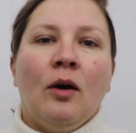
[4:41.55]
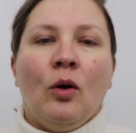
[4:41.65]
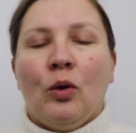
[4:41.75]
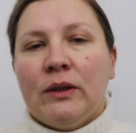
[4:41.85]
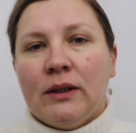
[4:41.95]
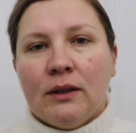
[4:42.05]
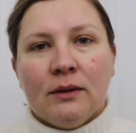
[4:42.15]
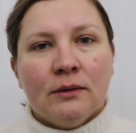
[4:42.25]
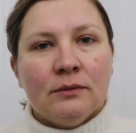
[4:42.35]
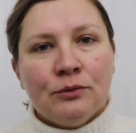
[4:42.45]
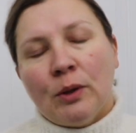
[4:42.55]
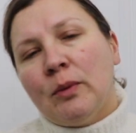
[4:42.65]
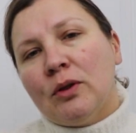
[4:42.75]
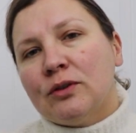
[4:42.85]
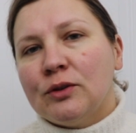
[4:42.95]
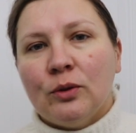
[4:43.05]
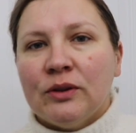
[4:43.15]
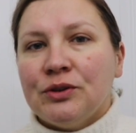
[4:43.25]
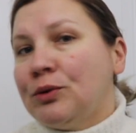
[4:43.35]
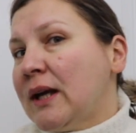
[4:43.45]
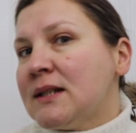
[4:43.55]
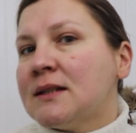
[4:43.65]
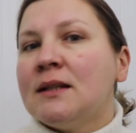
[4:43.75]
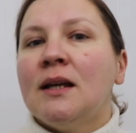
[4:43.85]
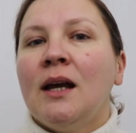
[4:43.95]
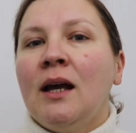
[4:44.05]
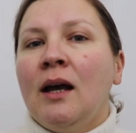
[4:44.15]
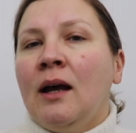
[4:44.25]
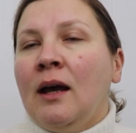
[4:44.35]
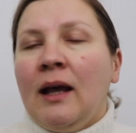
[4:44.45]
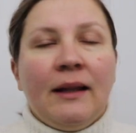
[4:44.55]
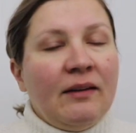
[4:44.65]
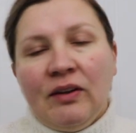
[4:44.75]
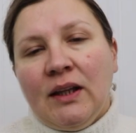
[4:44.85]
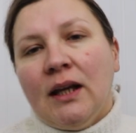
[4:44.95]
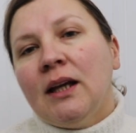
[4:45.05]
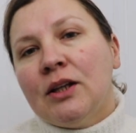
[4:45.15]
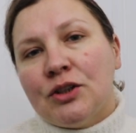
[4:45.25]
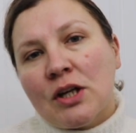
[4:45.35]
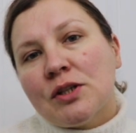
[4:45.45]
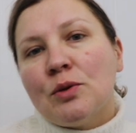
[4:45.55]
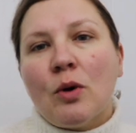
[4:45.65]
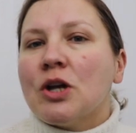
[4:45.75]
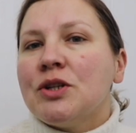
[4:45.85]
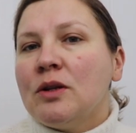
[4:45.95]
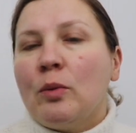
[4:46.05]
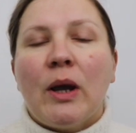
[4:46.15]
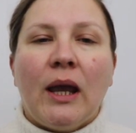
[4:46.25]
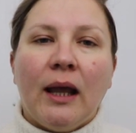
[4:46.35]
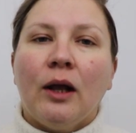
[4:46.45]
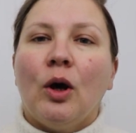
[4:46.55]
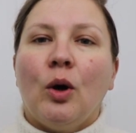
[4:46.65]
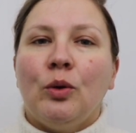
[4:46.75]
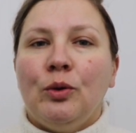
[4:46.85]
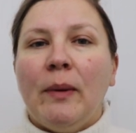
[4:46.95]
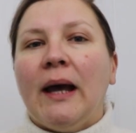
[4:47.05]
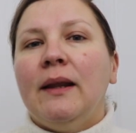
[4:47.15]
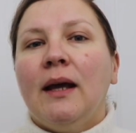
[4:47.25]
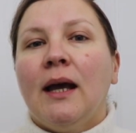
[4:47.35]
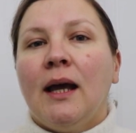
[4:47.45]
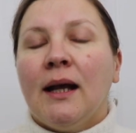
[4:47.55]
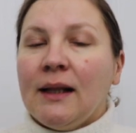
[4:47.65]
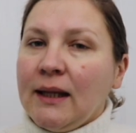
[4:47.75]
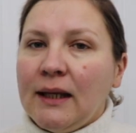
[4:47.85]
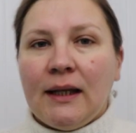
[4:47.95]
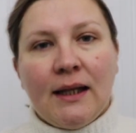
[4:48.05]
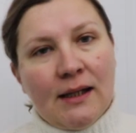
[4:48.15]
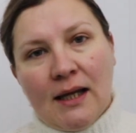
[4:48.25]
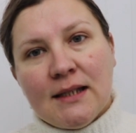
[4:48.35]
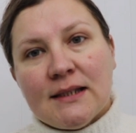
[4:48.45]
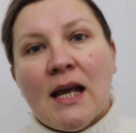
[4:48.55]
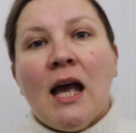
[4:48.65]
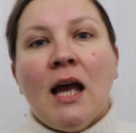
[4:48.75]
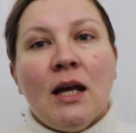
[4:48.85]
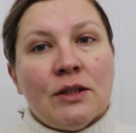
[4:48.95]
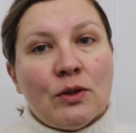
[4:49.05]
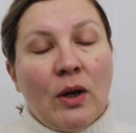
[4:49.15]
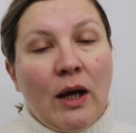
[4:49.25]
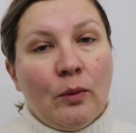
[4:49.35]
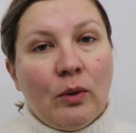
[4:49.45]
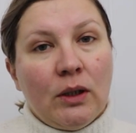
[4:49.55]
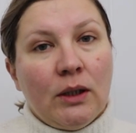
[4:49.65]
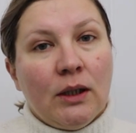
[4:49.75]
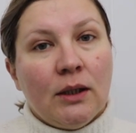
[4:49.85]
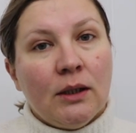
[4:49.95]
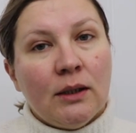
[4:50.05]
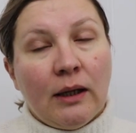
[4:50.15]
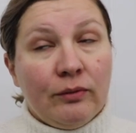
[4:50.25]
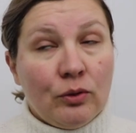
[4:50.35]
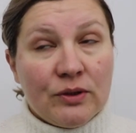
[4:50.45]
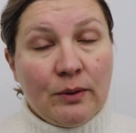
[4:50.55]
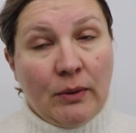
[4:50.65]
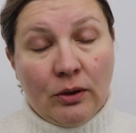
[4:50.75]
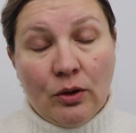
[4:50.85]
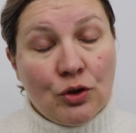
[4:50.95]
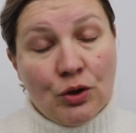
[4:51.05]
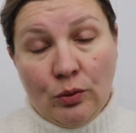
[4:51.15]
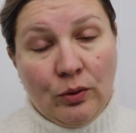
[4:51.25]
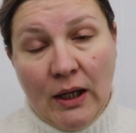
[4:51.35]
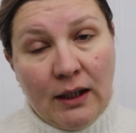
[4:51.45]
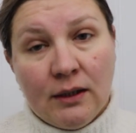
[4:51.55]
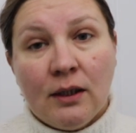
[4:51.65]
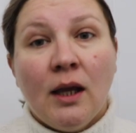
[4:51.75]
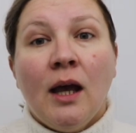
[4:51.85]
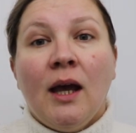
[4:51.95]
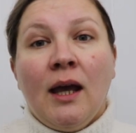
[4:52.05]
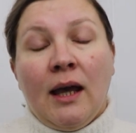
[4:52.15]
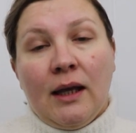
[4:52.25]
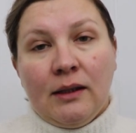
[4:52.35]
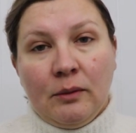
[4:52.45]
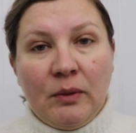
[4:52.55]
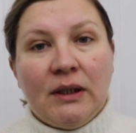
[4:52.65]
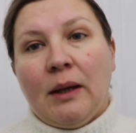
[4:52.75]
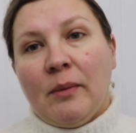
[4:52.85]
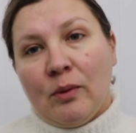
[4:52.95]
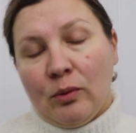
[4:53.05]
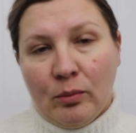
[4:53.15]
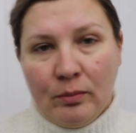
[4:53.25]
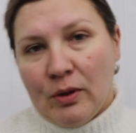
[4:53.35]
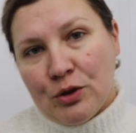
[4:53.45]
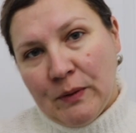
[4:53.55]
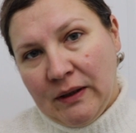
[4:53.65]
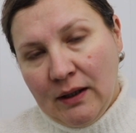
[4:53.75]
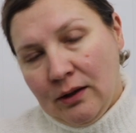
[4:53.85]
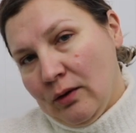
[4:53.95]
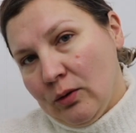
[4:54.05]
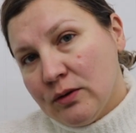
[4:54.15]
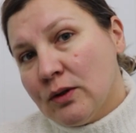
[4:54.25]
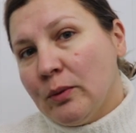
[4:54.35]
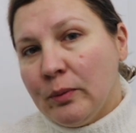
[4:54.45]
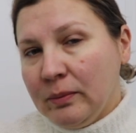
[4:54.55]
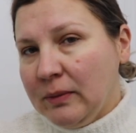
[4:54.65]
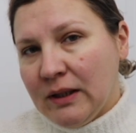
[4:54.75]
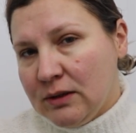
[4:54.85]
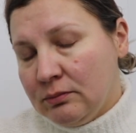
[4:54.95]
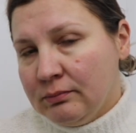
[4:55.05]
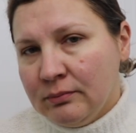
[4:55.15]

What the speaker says: all the troubles, all the stress, and everything, just to wash it away and go to bed clean and nice. So I will, of course I'm not going to show you that, and in the meantime I will brush my teeth also, because